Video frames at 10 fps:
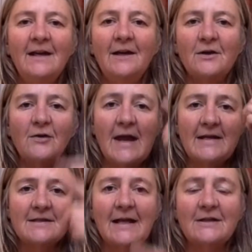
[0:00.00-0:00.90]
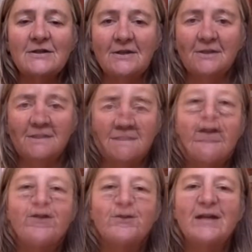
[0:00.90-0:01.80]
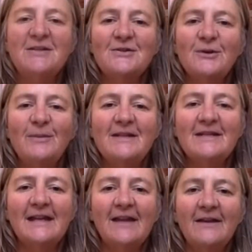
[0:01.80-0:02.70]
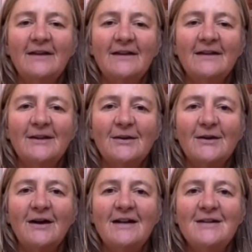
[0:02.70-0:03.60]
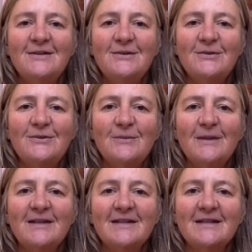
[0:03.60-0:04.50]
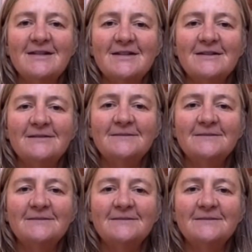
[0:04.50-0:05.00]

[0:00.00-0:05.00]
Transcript: and creates that circuit. Let's drop in together and I'll guide you through the meditation.